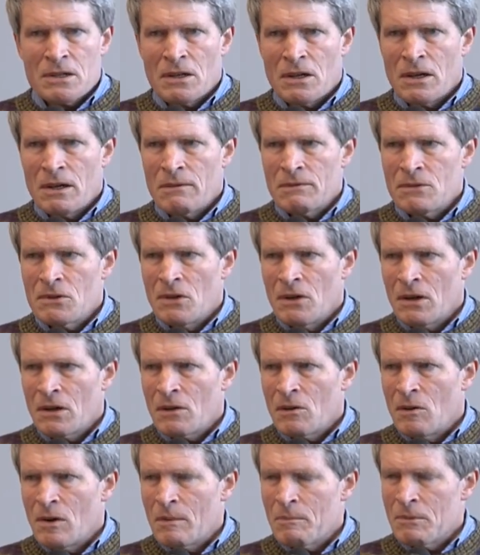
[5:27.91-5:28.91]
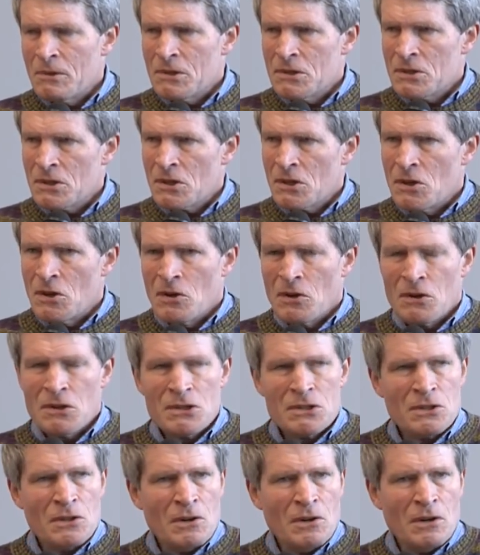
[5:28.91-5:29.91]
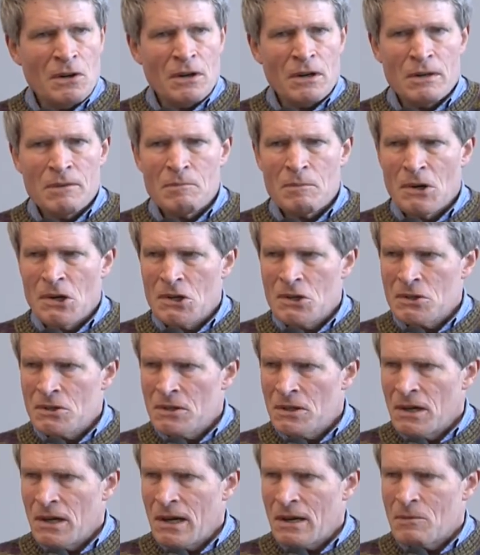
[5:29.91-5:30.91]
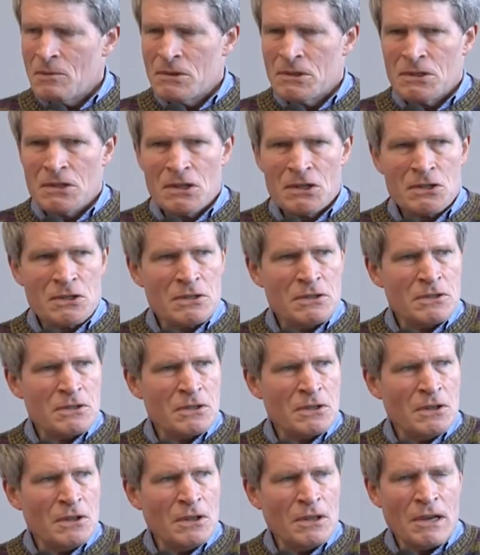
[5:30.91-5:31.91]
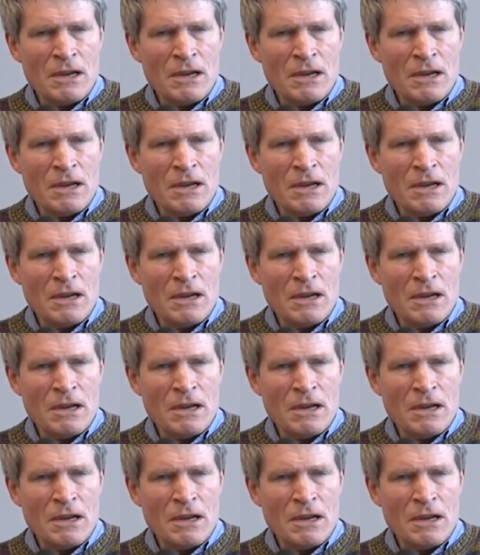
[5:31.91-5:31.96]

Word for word: And I have taught corporate and securities law and mergers and acquisitions and all